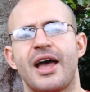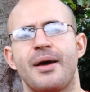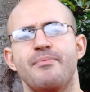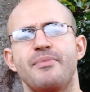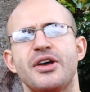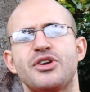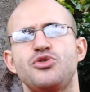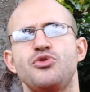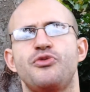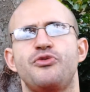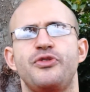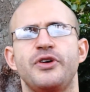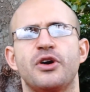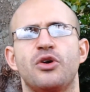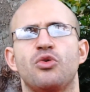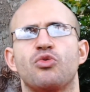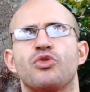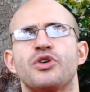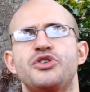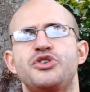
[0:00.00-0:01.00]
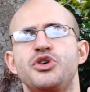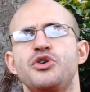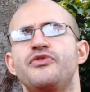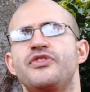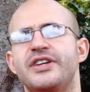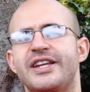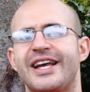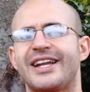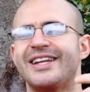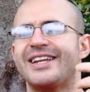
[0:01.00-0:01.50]
and makes you feel
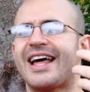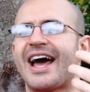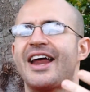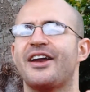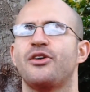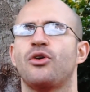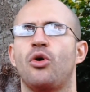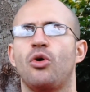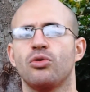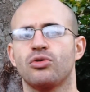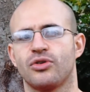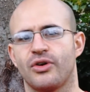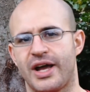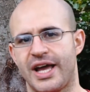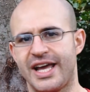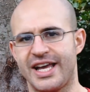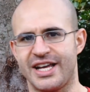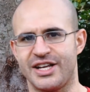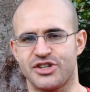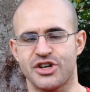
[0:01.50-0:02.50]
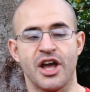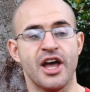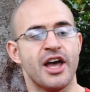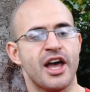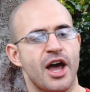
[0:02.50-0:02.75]
rejuvenated at an older age.